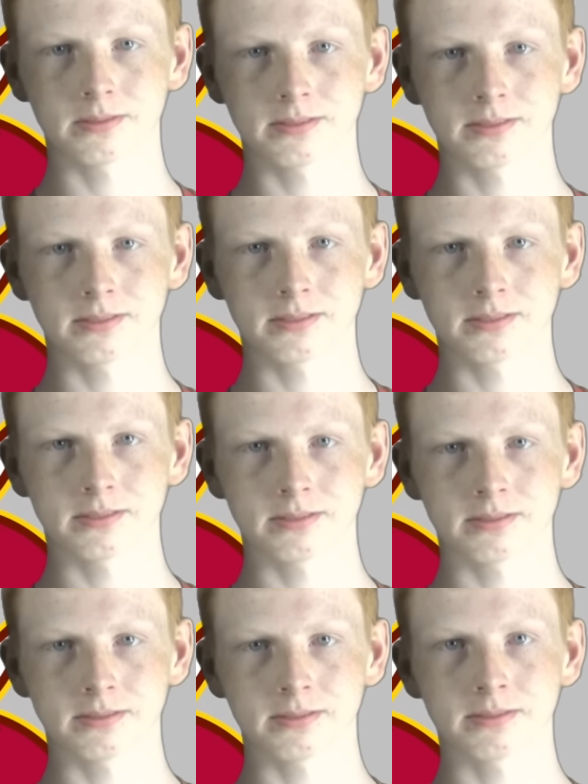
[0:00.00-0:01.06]

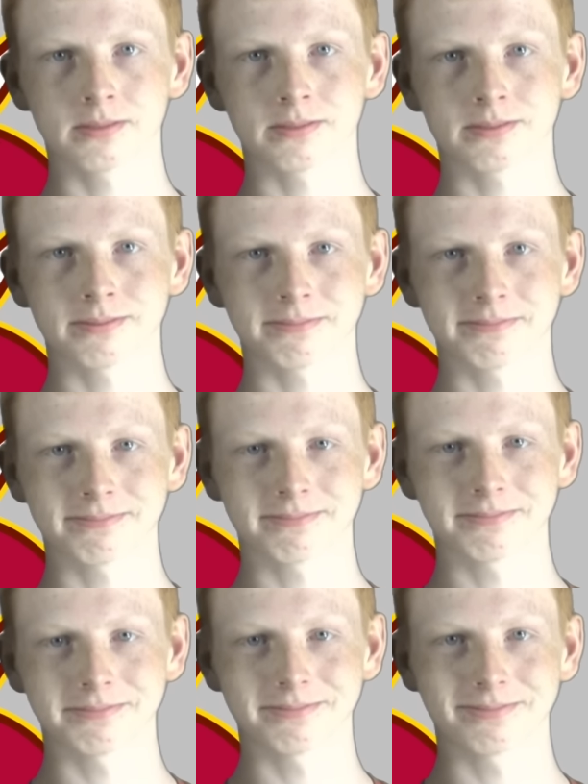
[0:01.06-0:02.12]

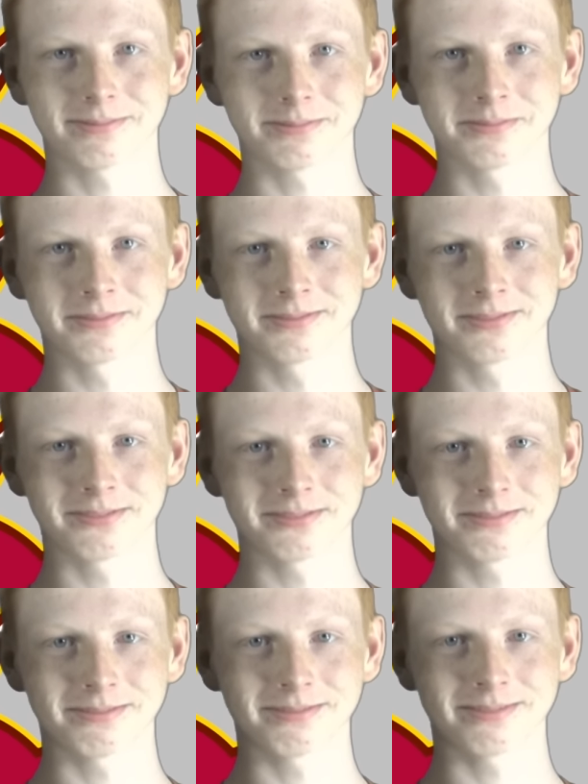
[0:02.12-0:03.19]

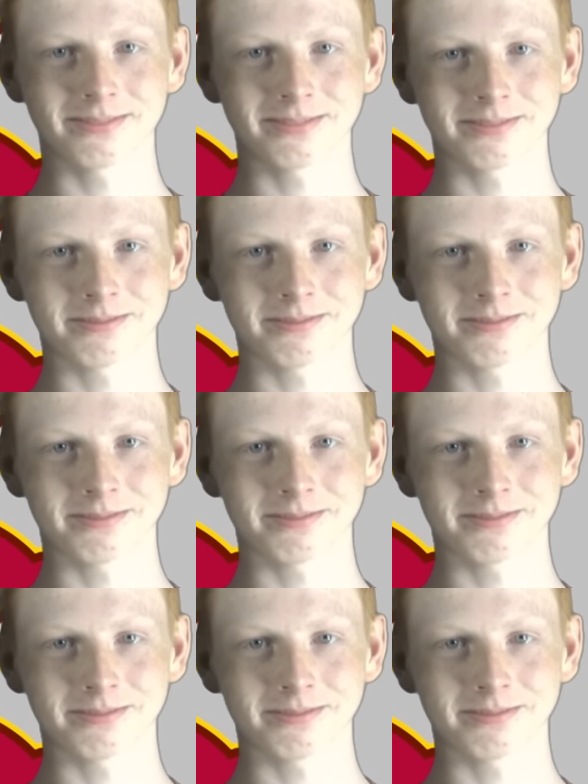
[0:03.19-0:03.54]
(silent)